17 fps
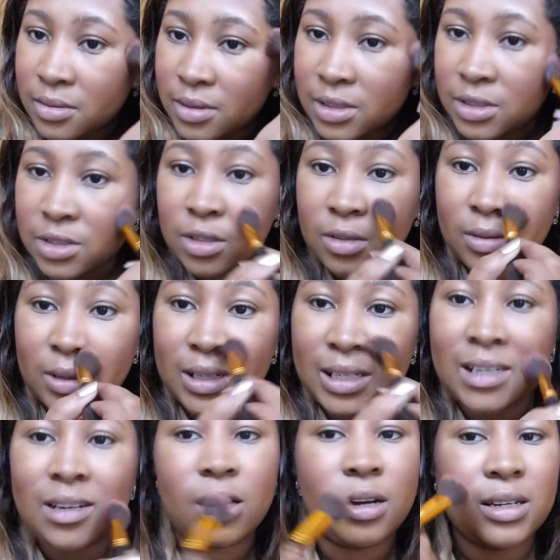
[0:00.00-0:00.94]
which I
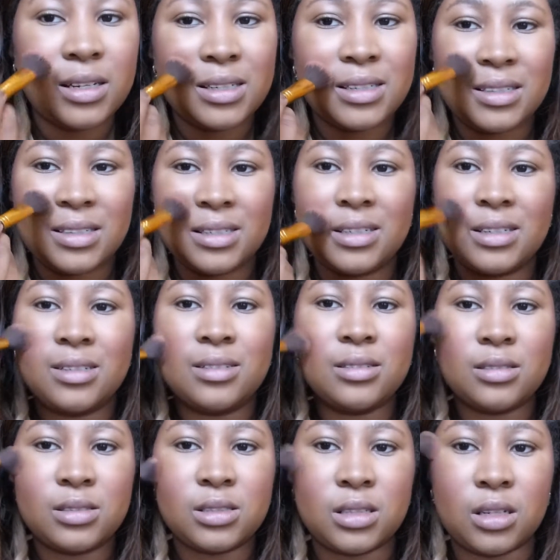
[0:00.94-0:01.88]
really like.
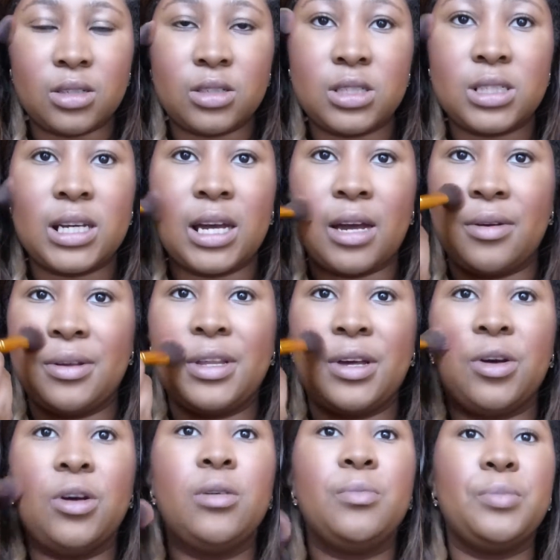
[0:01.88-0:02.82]
So I'll just carry
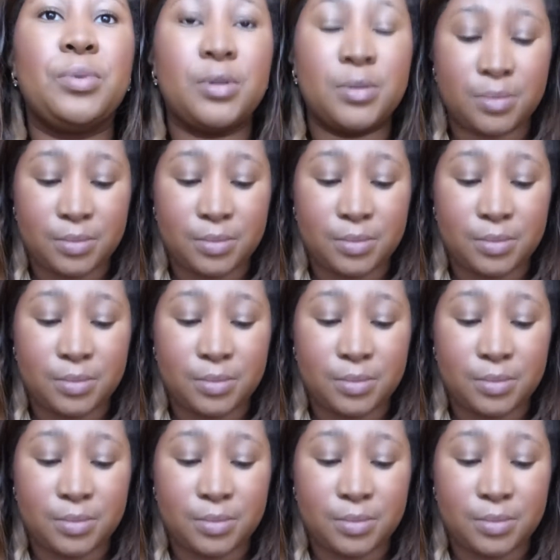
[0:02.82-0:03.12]
that up,